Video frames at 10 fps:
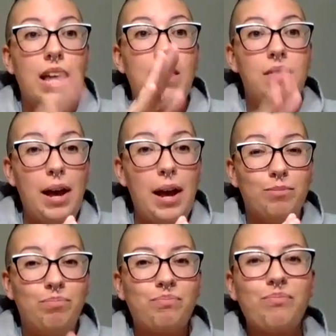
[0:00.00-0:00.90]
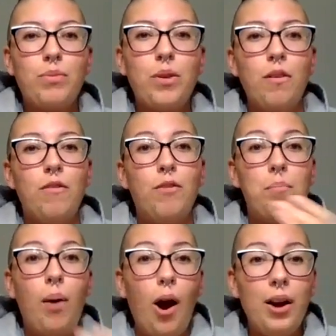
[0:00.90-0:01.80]
And it just let me dip my toes. And
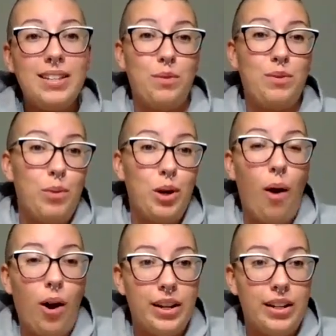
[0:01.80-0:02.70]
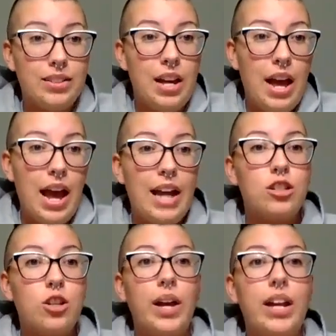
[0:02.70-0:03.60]
then from parties, I would book
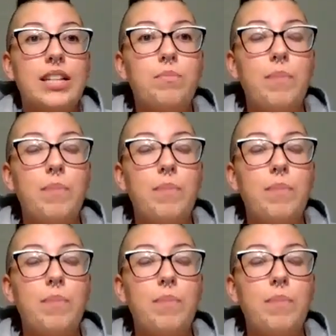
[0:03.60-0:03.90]
parties.